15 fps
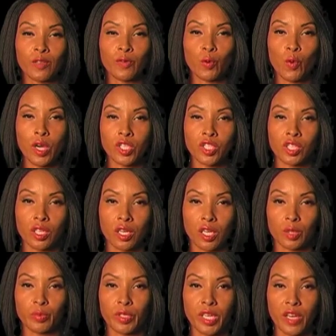you for watching
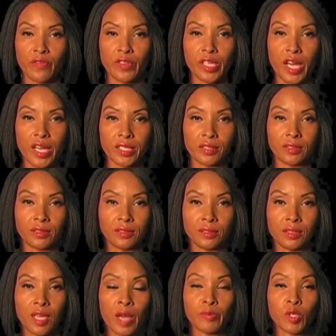Gone But Not Forgotten.
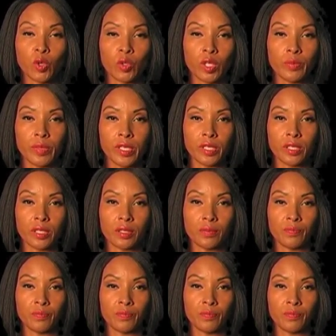I'm Tony Mead.